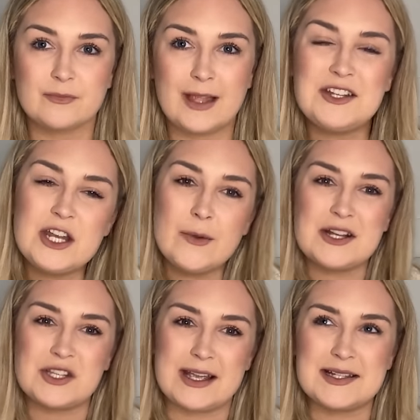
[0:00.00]
I don't know
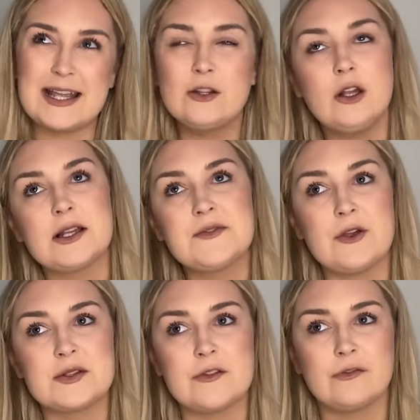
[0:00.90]
actually I say a lot less
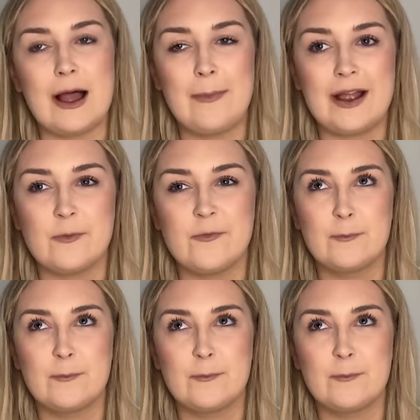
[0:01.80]
focused on the flat pack